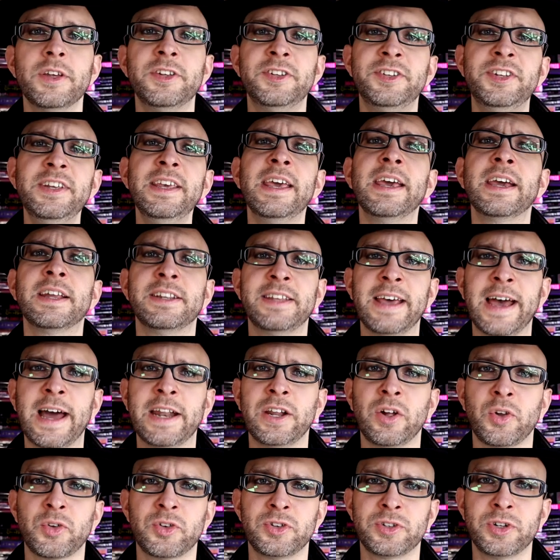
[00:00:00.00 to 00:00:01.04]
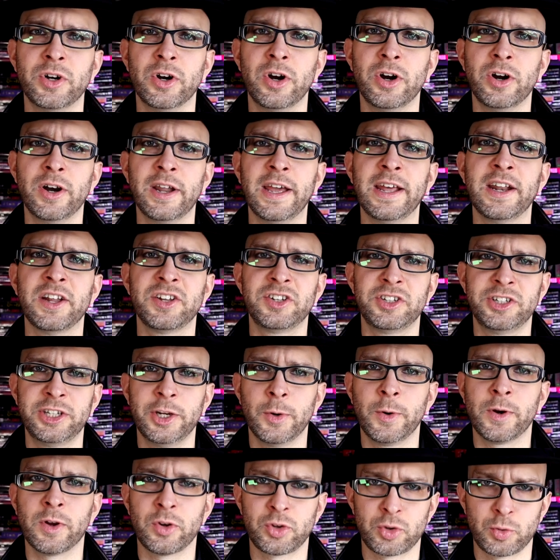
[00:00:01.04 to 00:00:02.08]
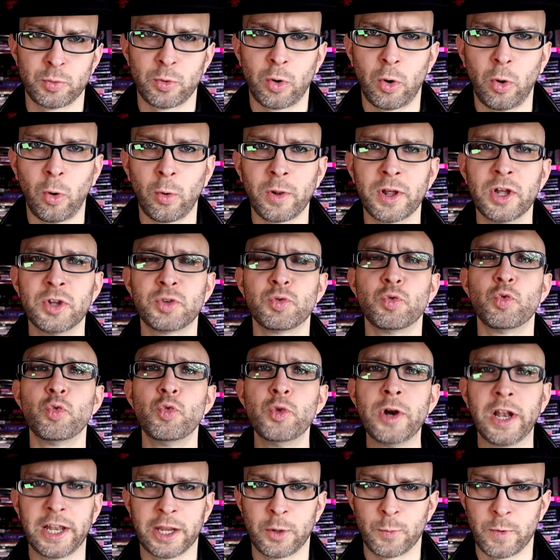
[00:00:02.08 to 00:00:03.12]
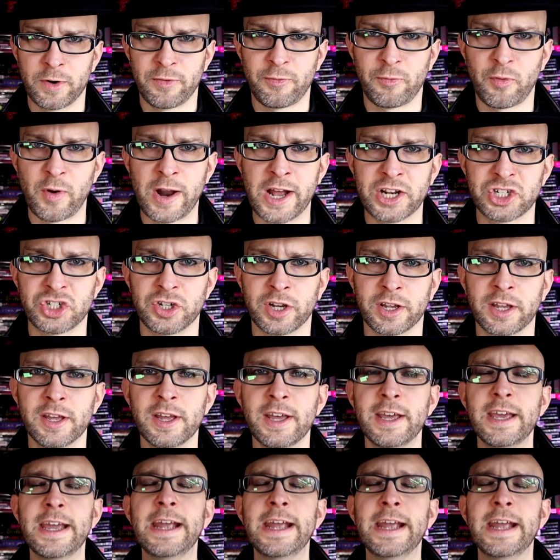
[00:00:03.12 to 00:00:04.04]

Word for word: Seeing Daniel Stern in a serious role is really refreshing.